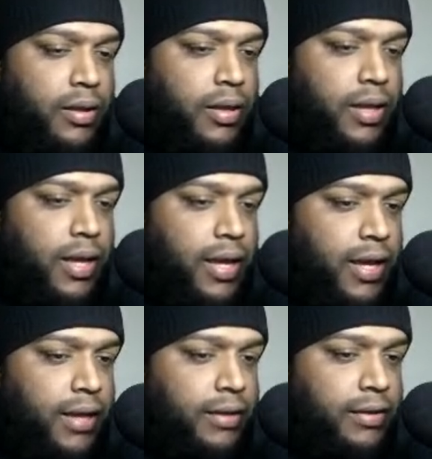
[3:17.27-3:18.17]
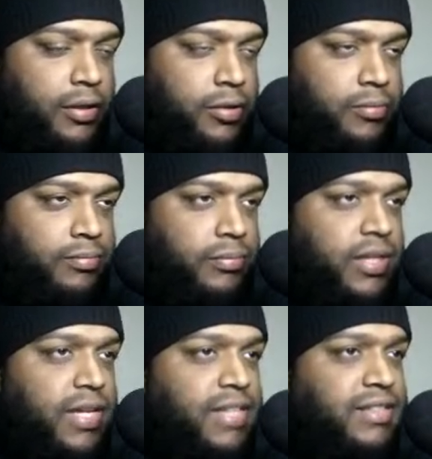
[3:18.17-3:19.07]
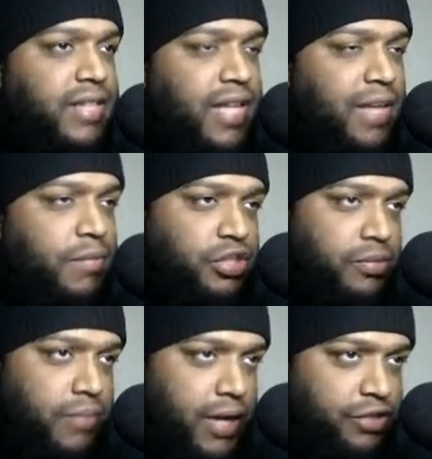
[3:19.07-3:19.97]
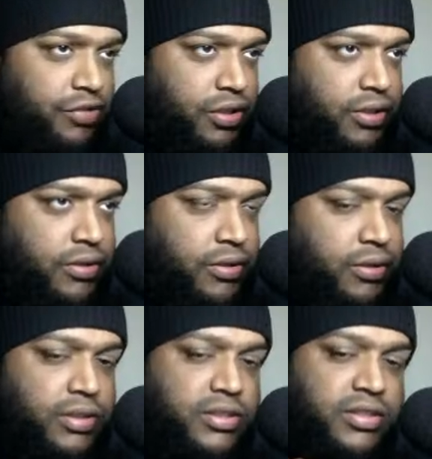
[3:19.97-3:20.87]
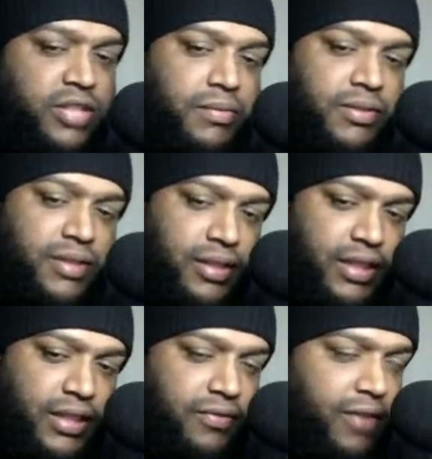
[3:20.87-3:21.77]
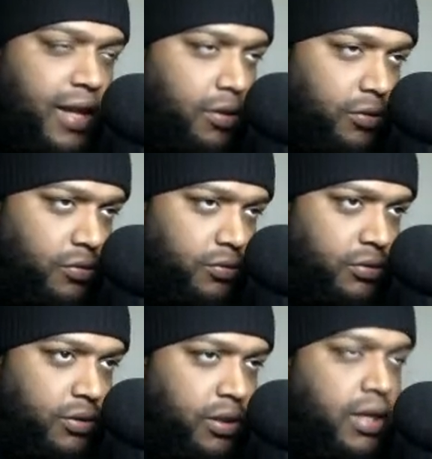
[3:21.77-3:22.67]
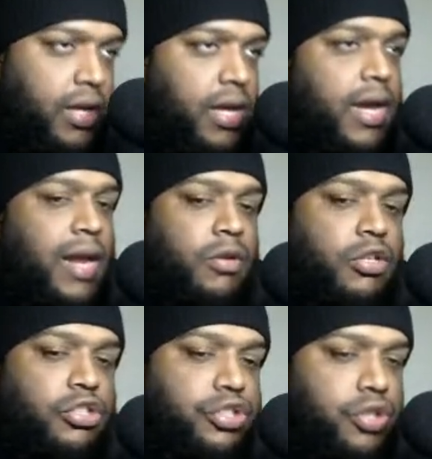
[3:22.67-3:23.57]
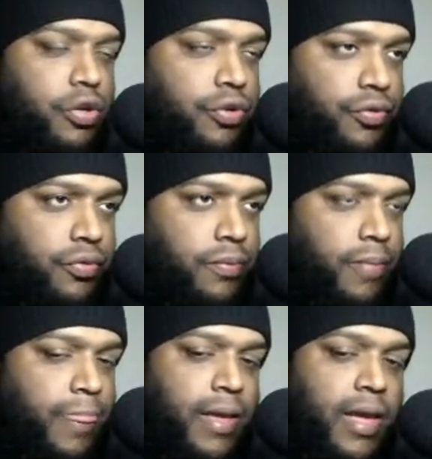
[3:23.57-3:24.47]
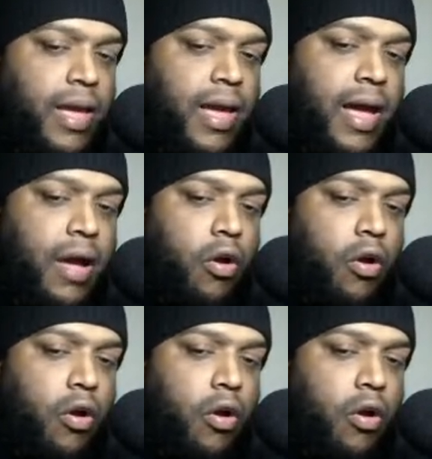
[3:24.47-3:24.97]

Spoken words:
And his name in Gematria sums to these values. And I'm going to show you how